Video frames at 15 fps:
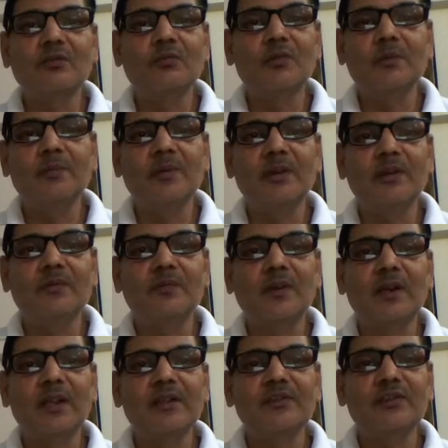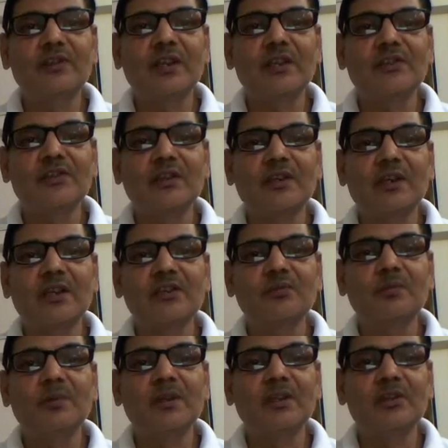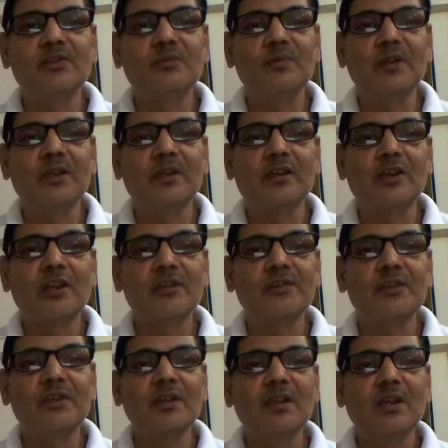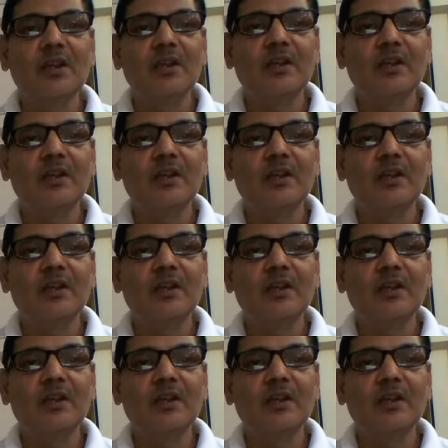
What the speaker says: will be referred as test cross, because we are crossing